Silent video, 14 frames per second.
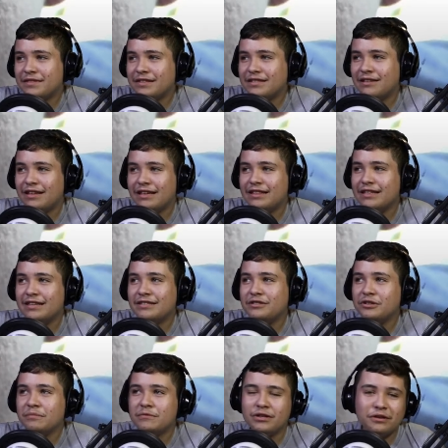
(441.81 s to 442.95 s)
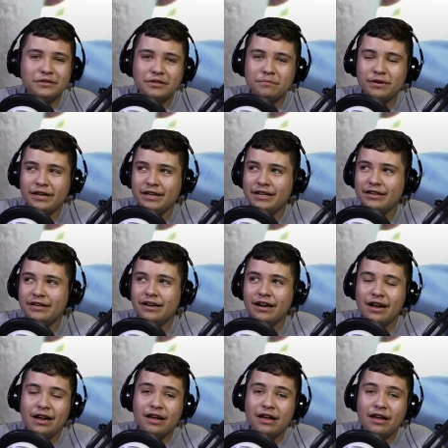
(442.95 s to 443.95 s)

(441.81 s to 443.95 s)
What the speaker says: So like the extreme close-up right here.